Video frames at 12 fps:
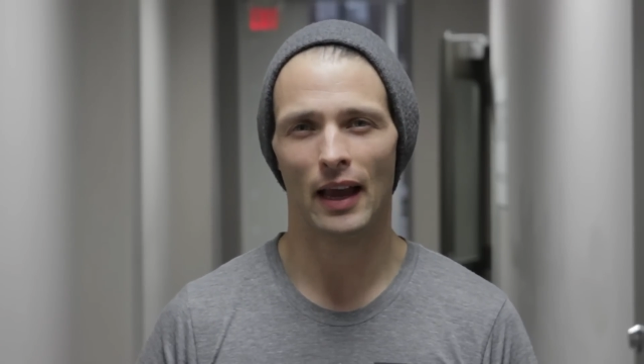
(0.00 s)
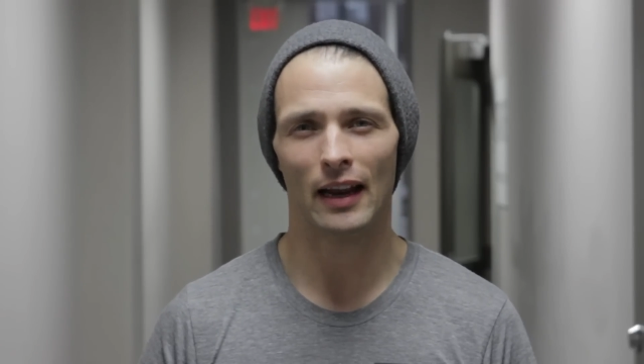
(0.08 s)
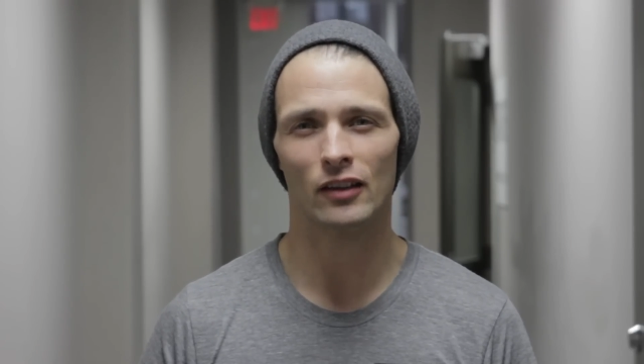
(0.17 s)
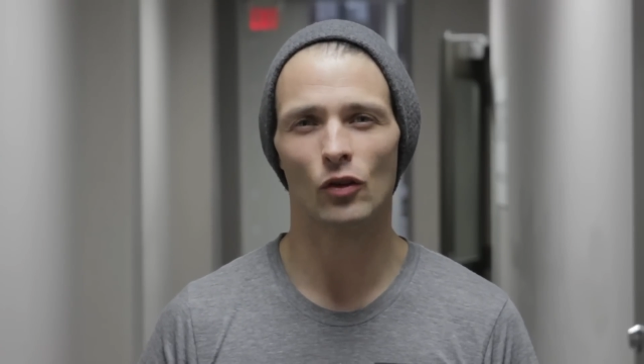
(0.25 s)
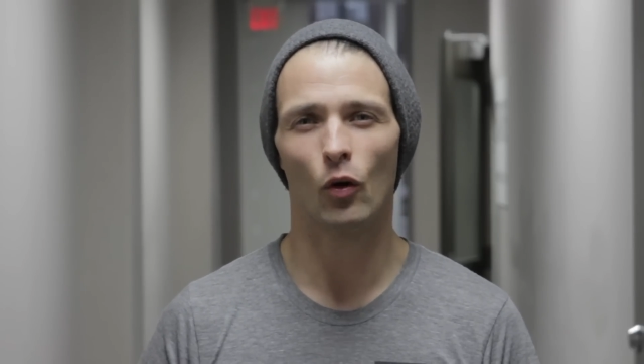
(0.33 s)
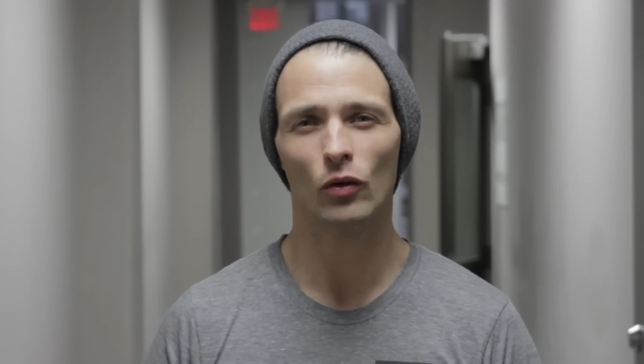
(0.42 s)
And
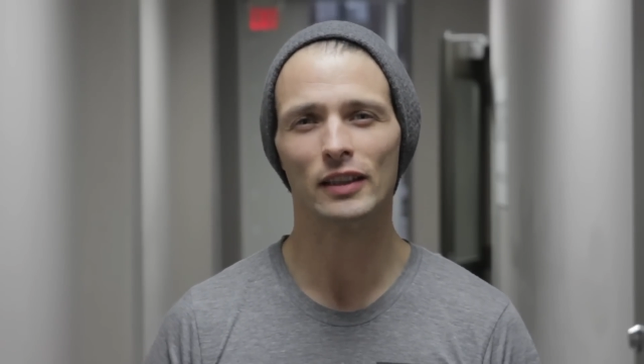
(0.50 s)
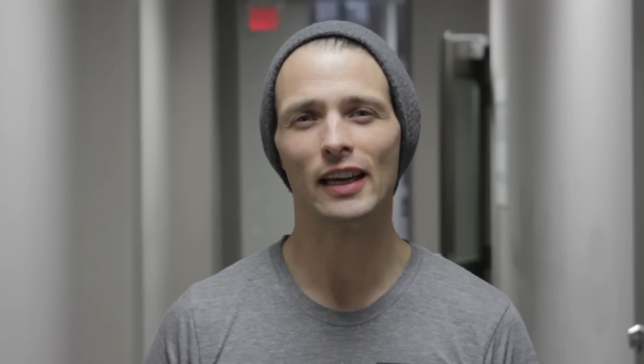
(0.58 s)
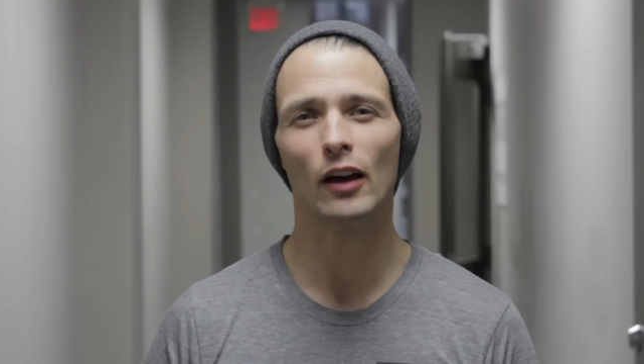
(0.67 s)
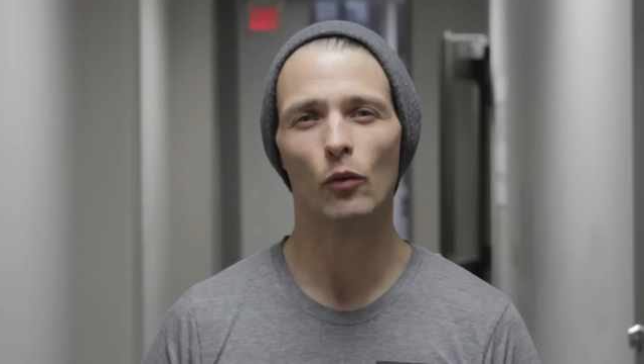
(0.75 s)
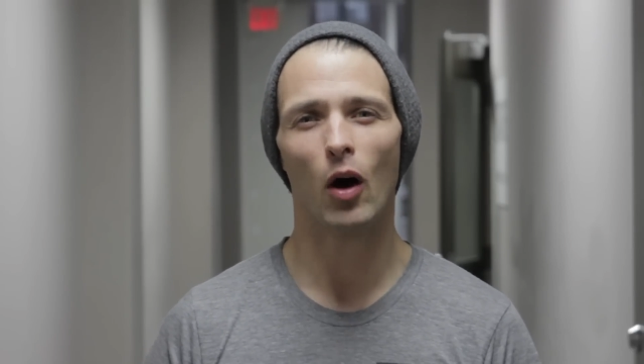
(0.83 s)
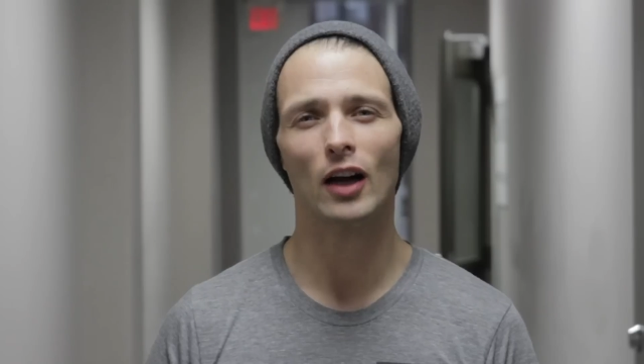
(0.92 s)
it's only
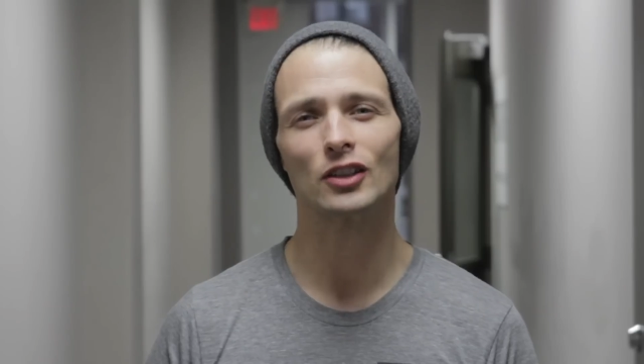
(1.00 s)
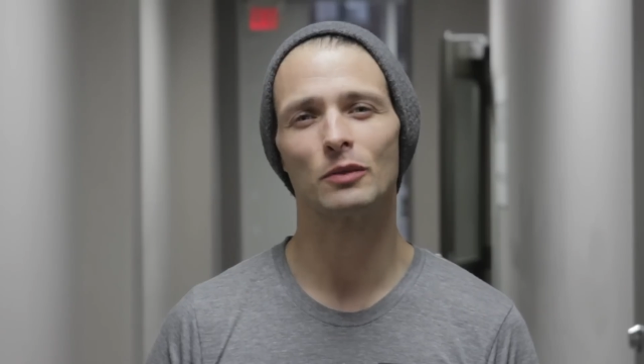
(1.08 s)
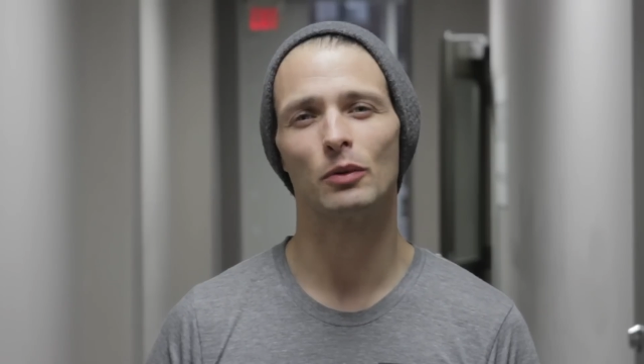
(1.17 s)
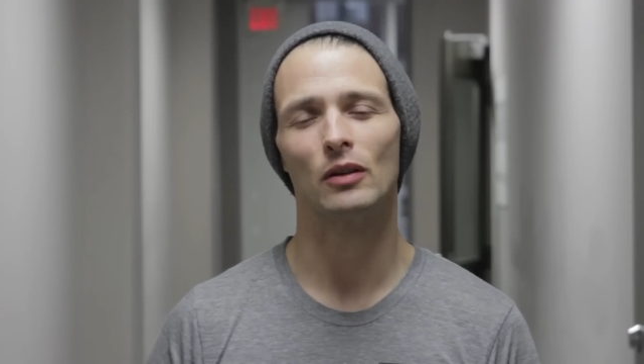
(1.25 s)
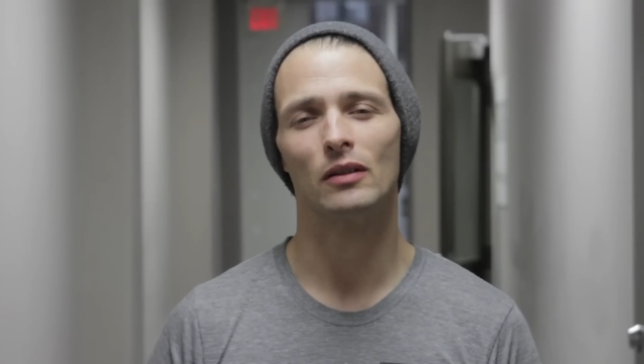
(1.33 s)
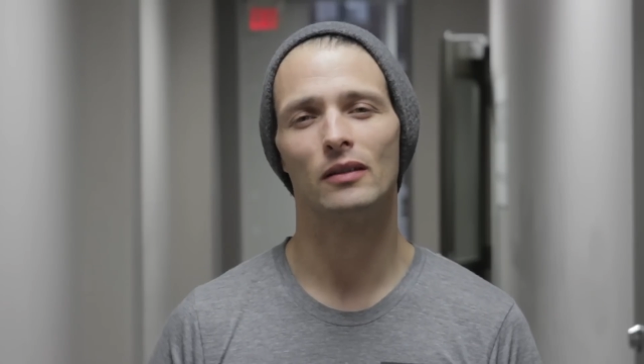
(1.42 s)

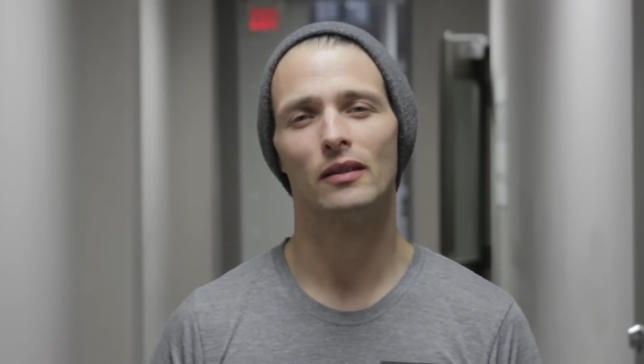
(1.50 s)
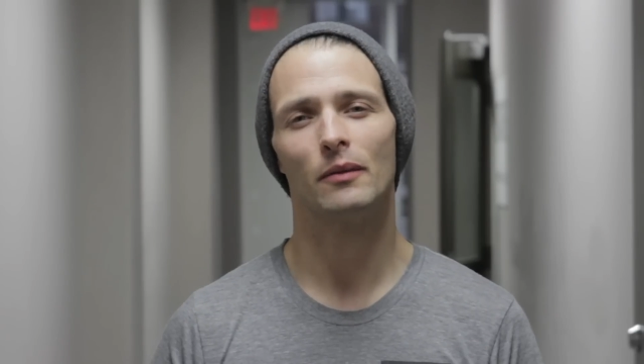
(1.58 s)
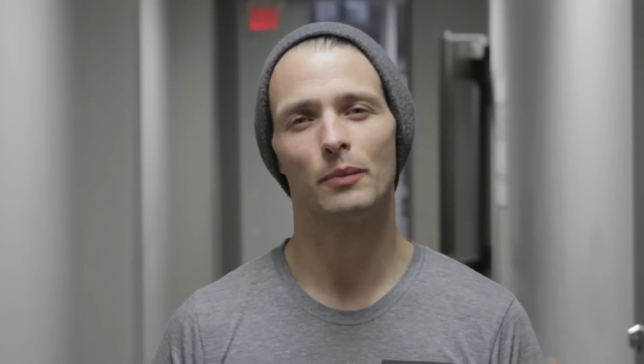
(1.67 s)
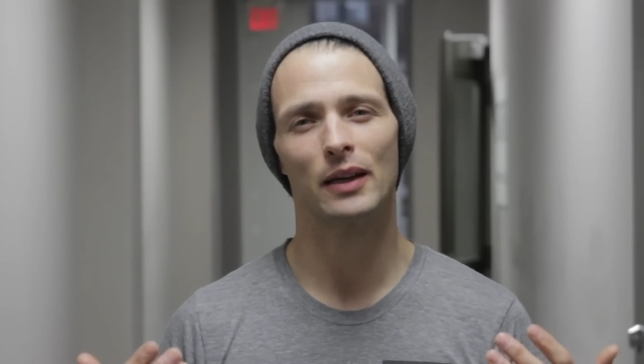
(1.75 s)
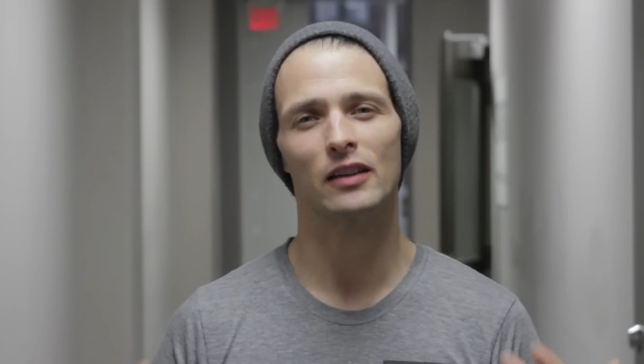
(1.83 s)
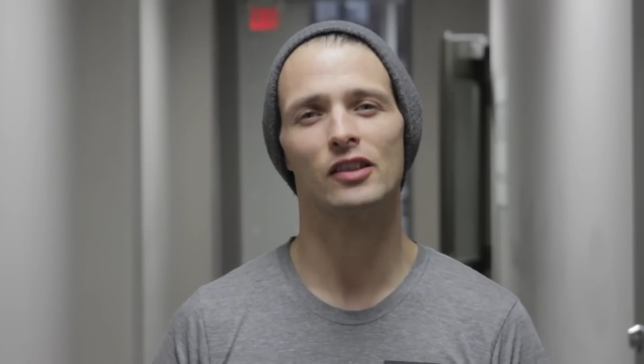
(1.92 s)
unwatchable
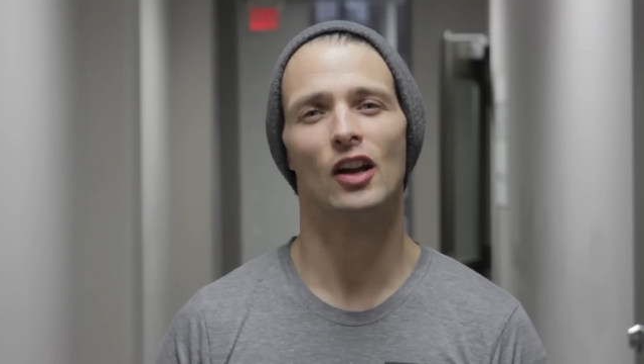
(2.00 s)
because